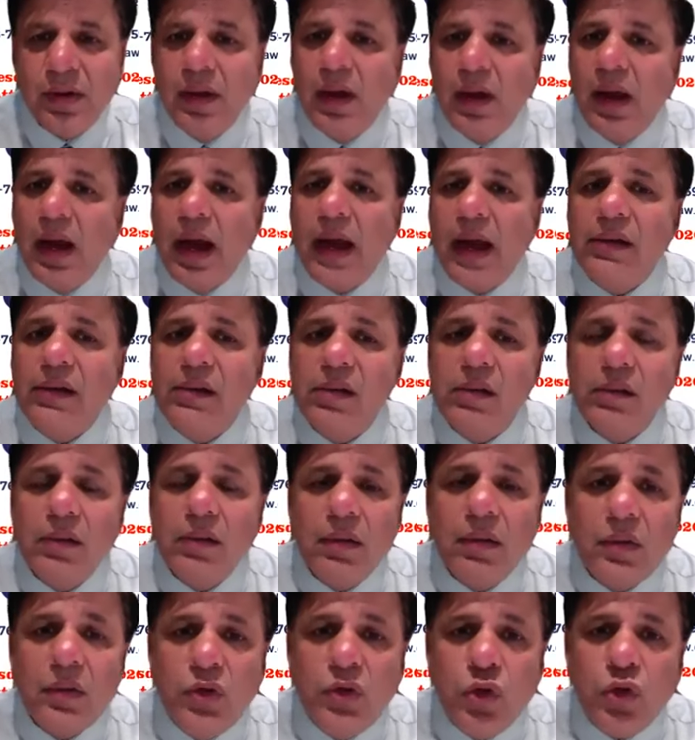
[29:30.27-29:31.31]
And
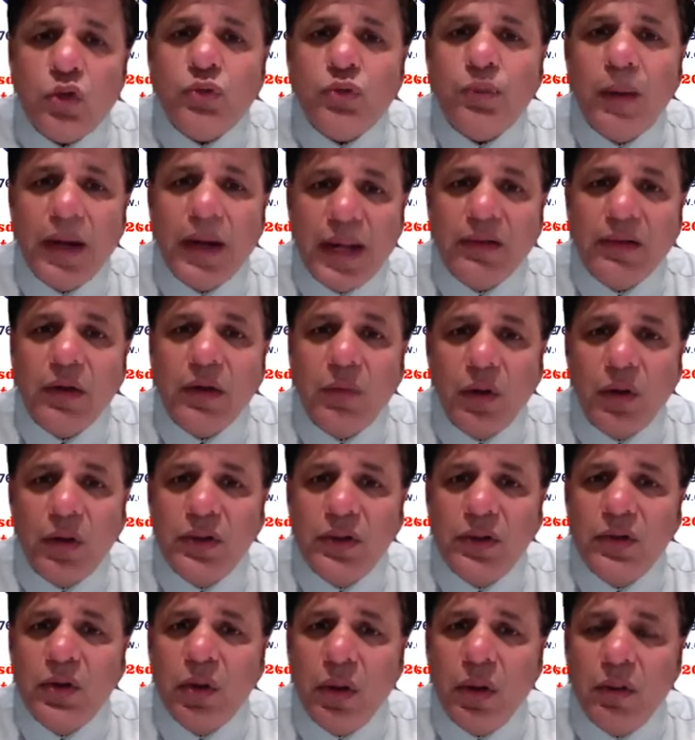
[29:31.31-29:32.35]
you spreading the word,
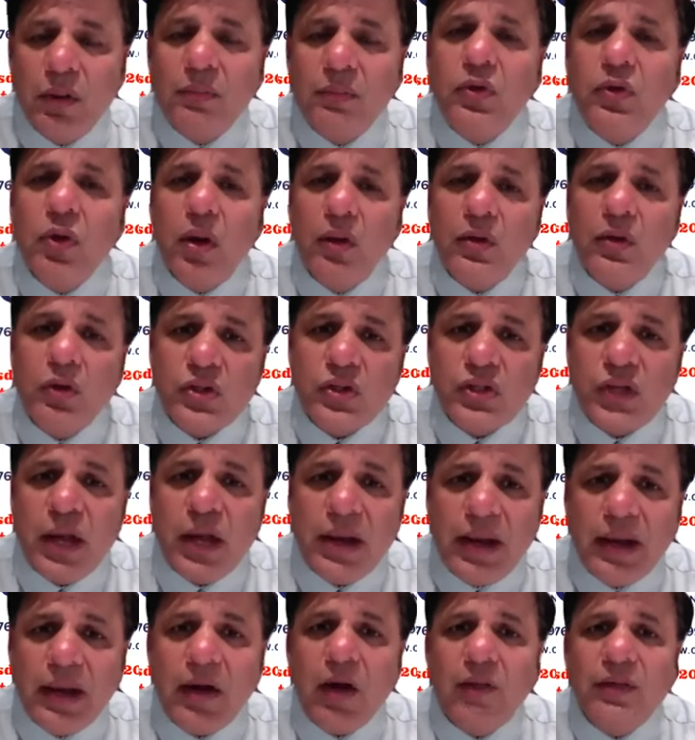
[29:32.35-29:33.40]
your
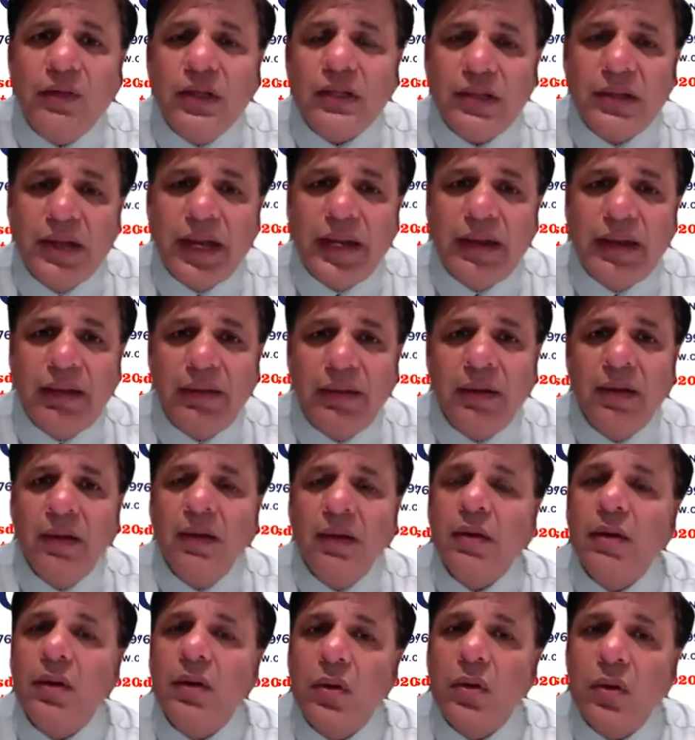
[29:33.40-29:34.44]
sharing of this link
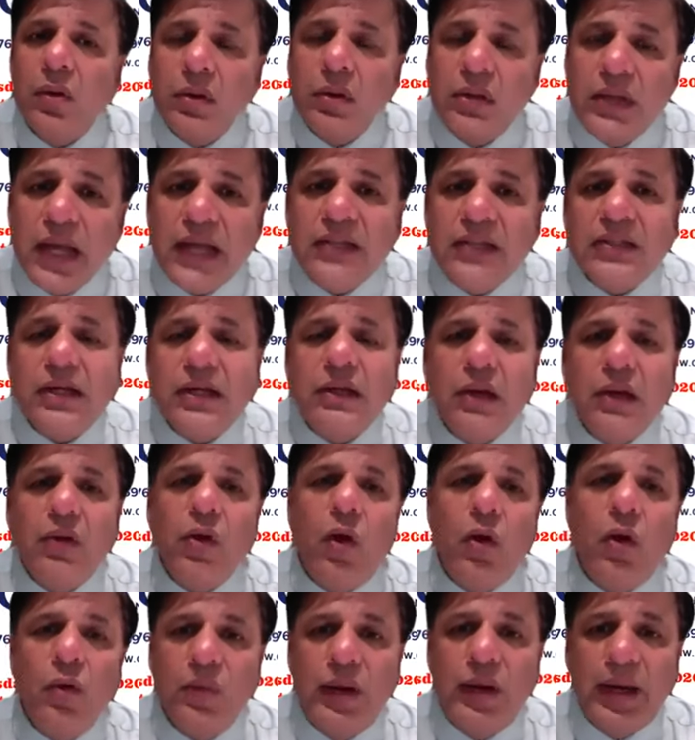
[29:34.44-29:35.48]
takes it a
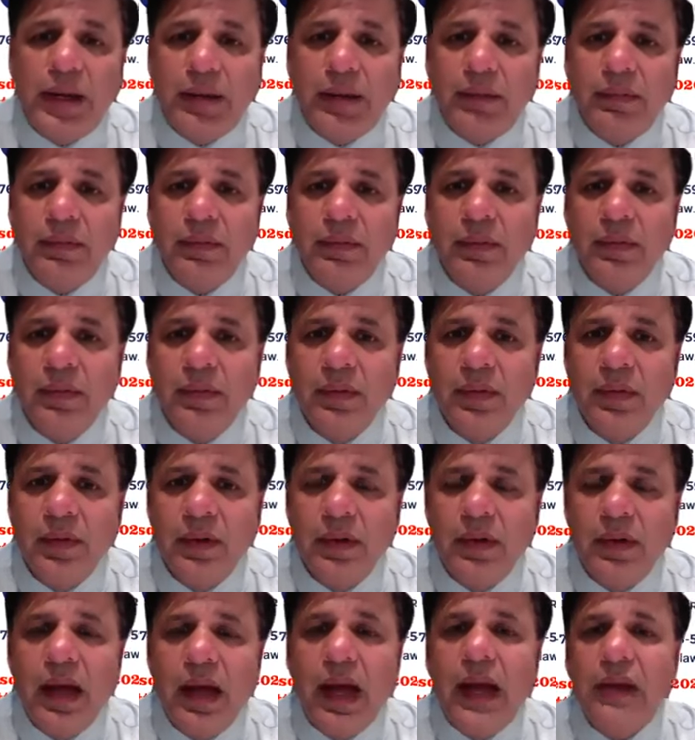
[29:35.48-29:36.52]
long way.
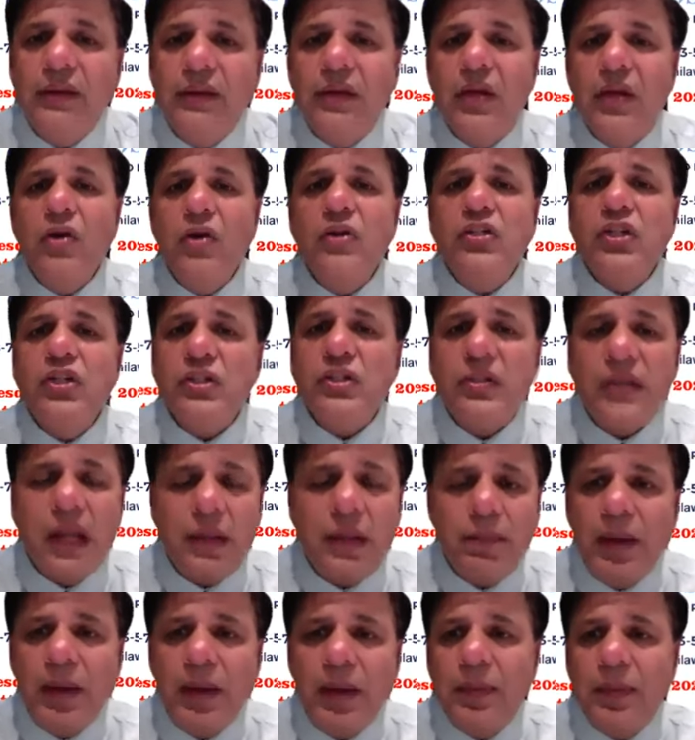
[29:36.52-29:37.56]
And, just tell
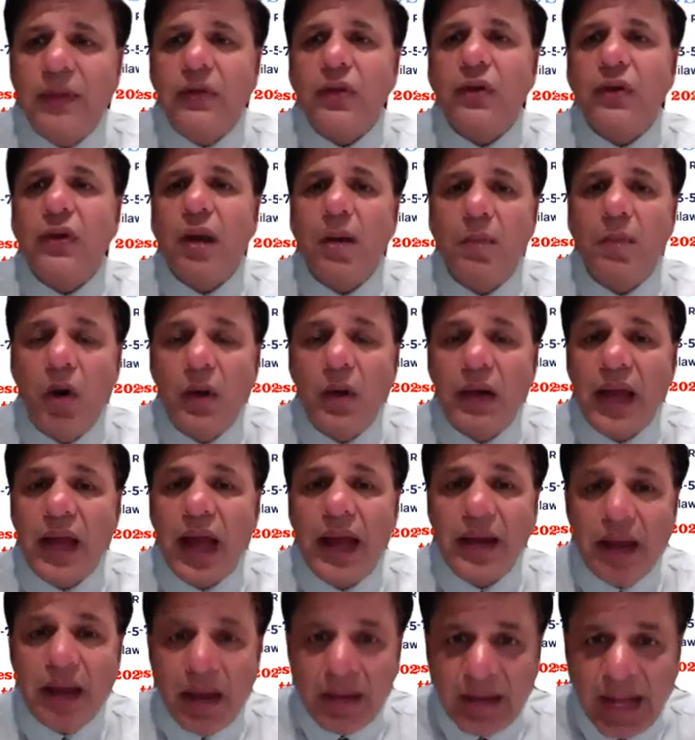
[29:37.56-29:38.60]
people to come on. And
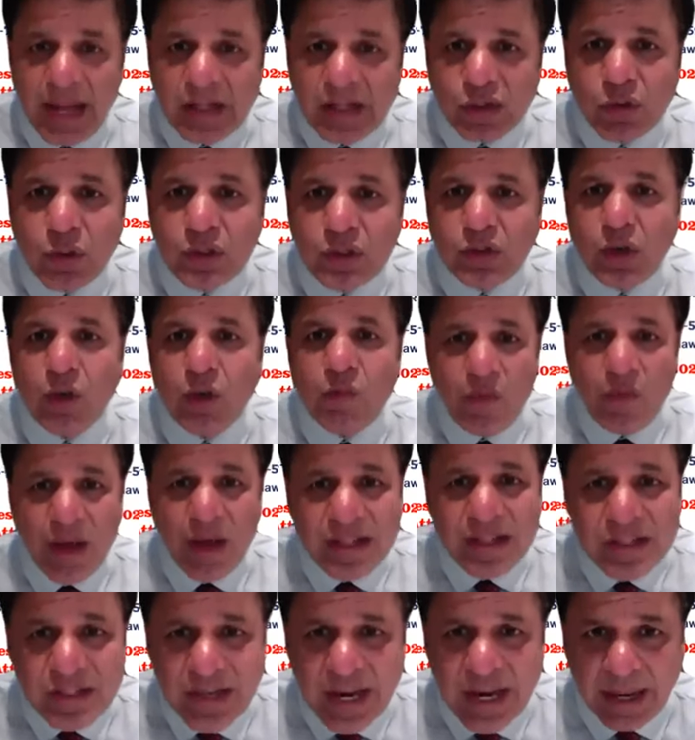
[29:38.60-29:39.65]
our next show is on
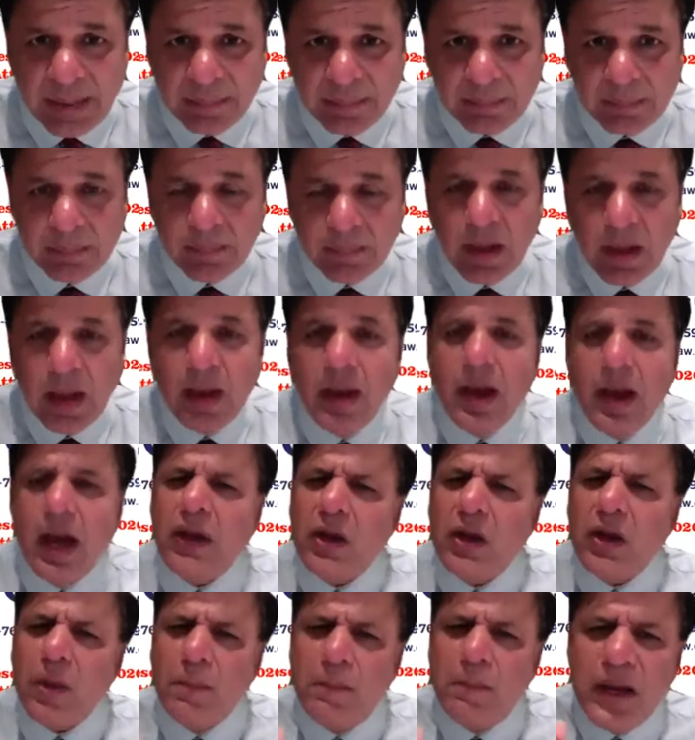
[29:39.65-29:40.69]
Wednesday. And
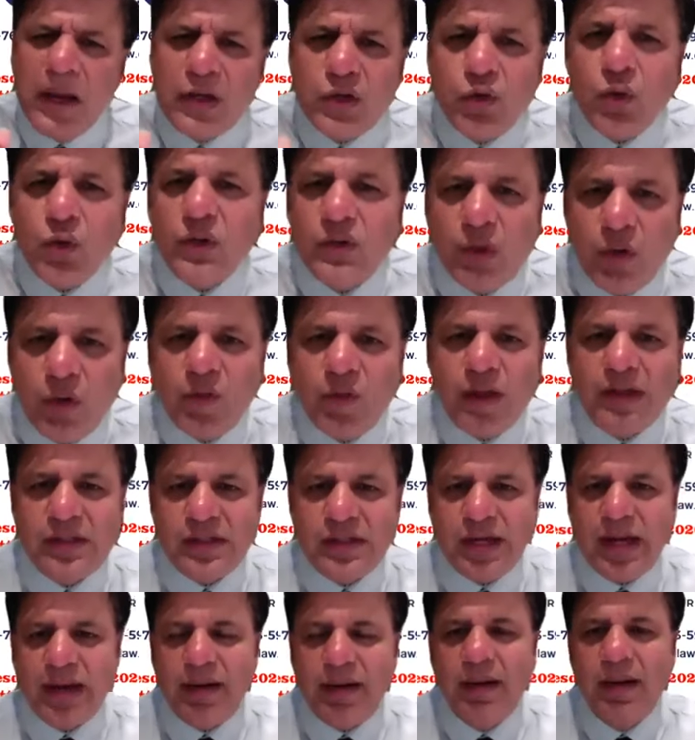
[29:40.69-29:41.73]
a big show is on Wednesday.